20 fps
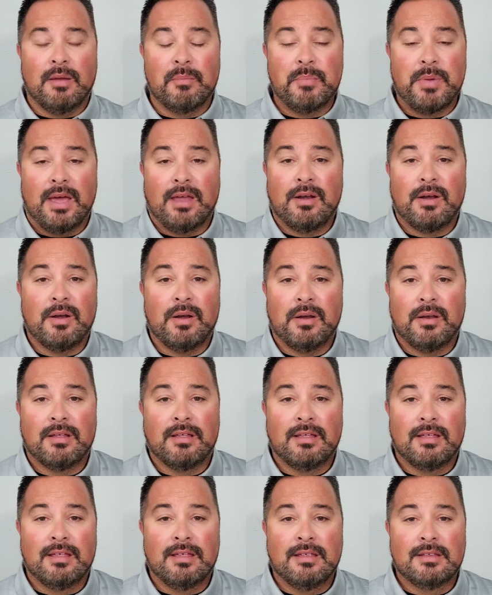a
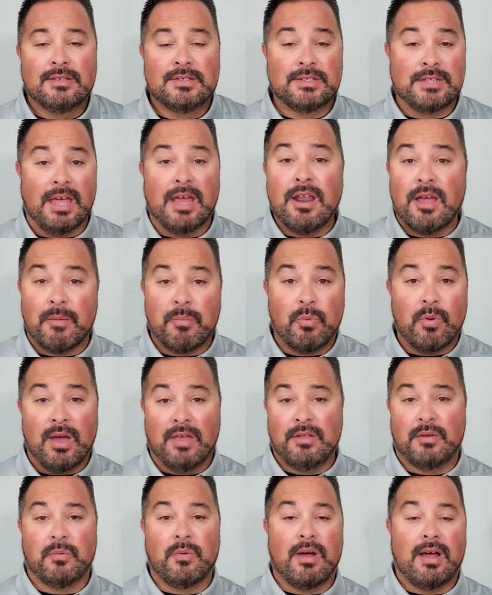better setup
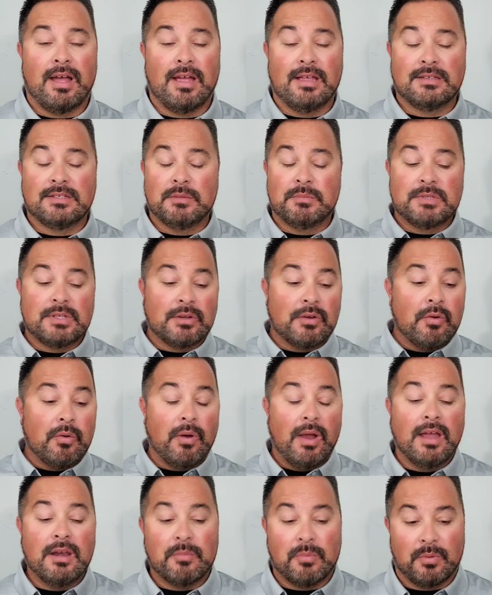weather-wise. It was
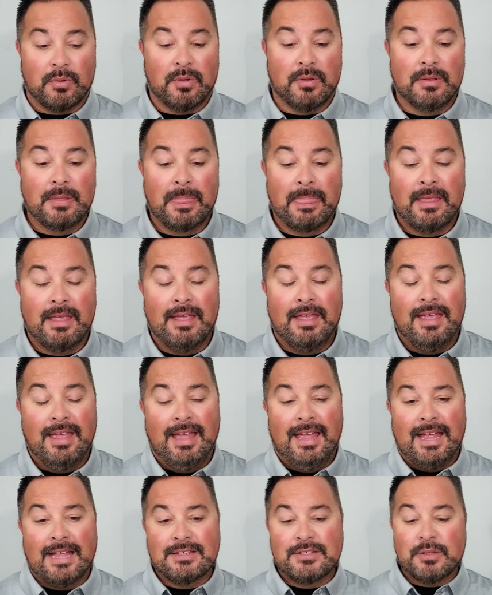incredible.
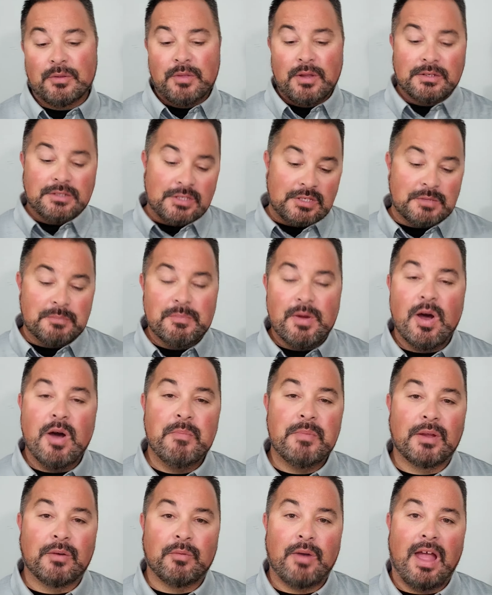And so there's this
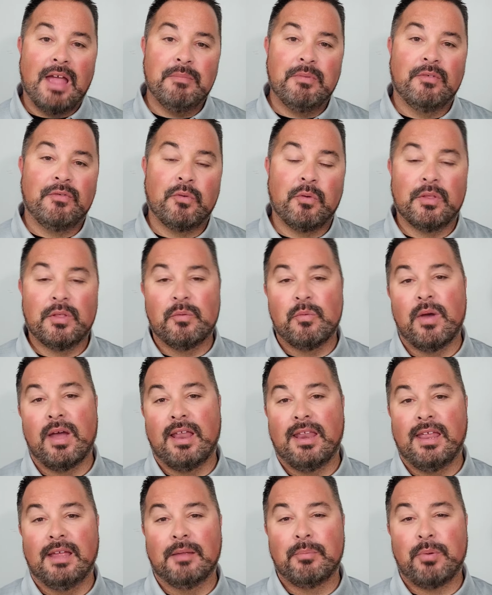moment right before the
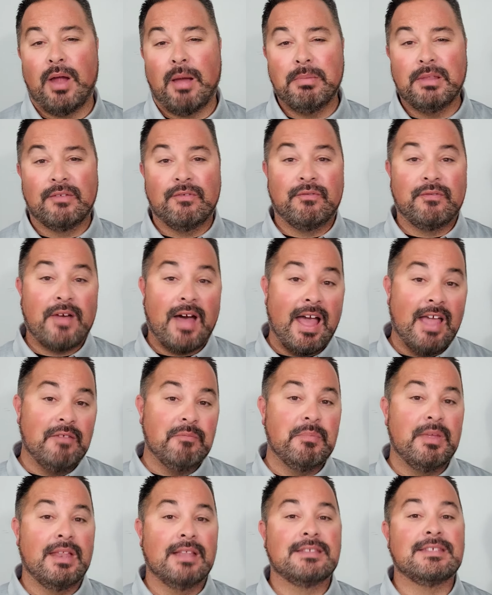wedding, probably
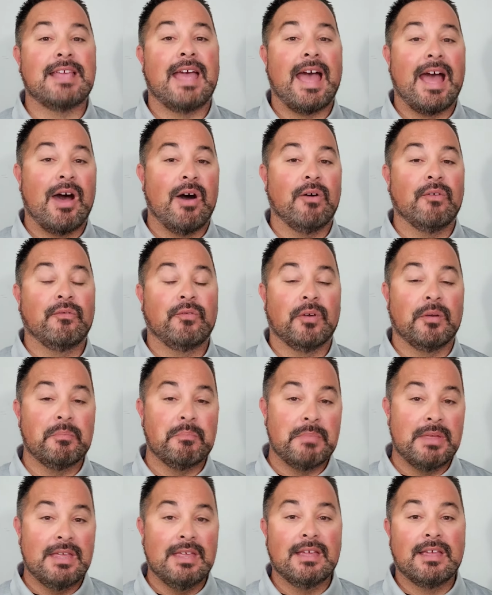5 minutes out
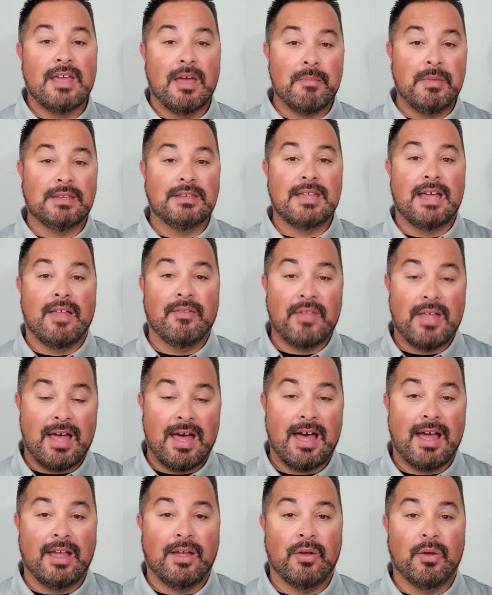from me coming down the
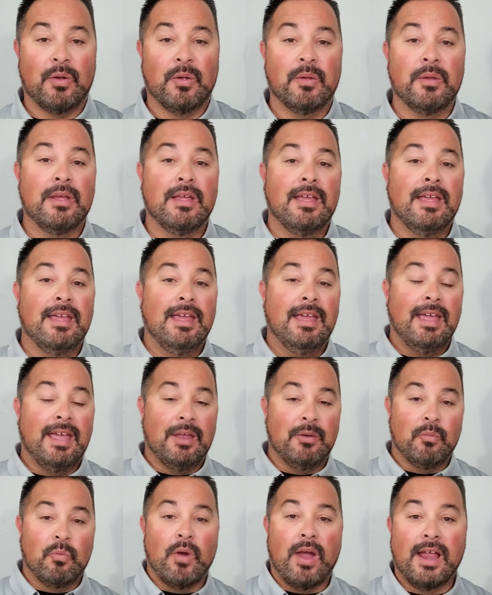aisle
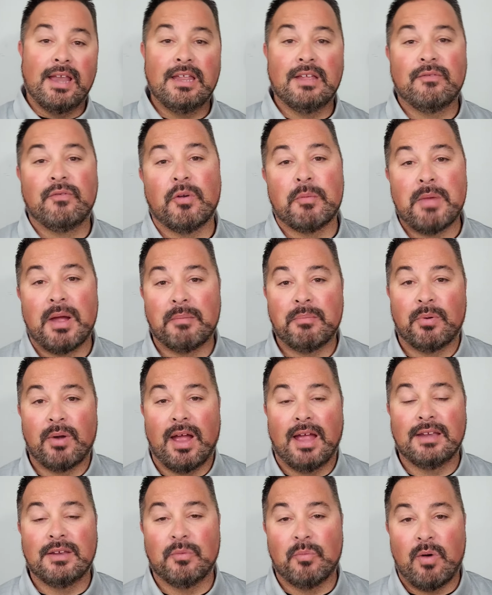and waiting for my
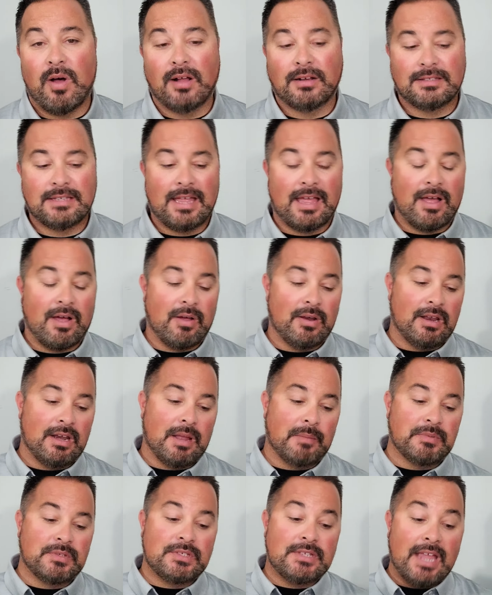bride to walk down.
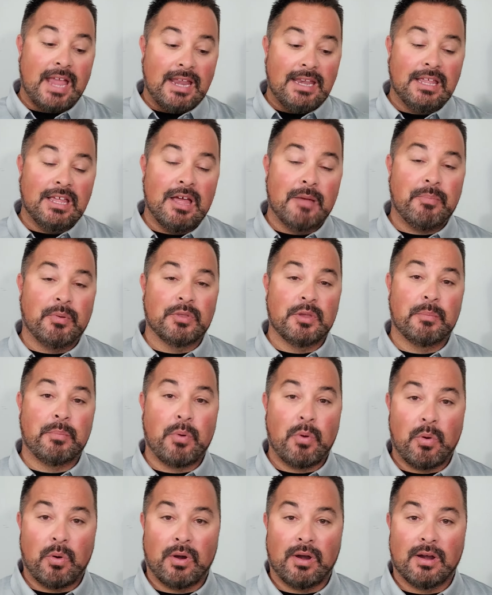And I'm standing up on the
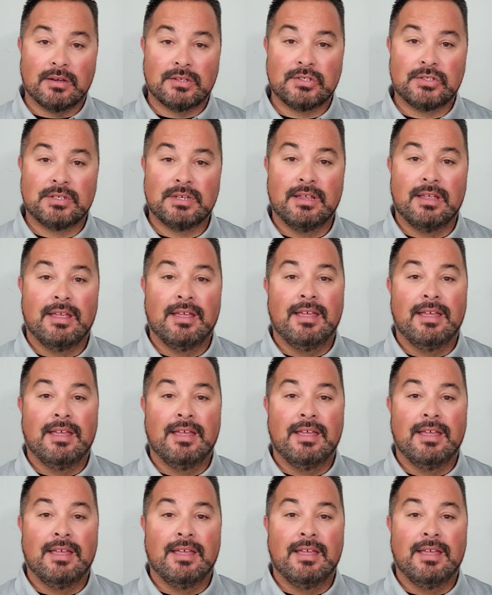porch,